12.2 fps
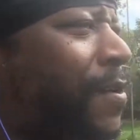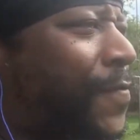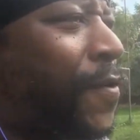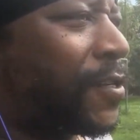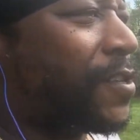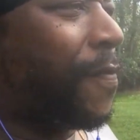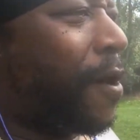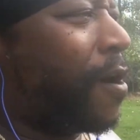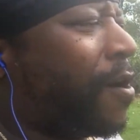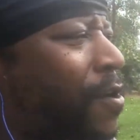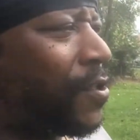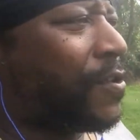First of
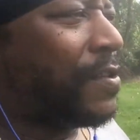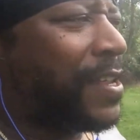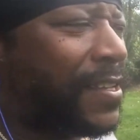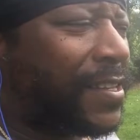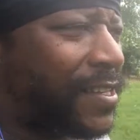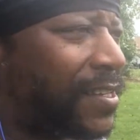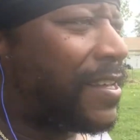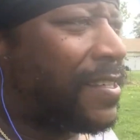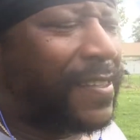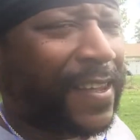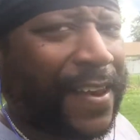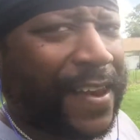all, you need to see
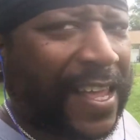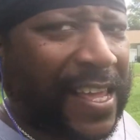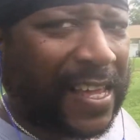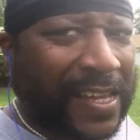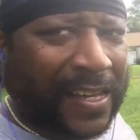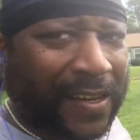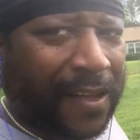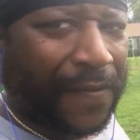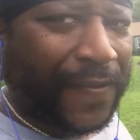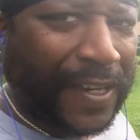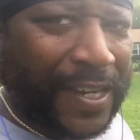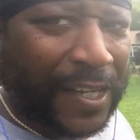the need
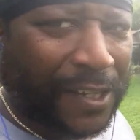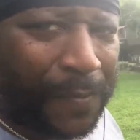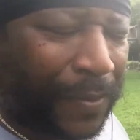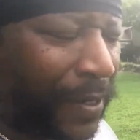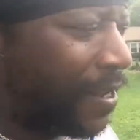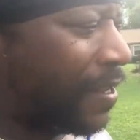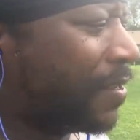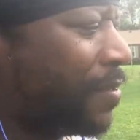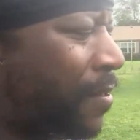for discipline.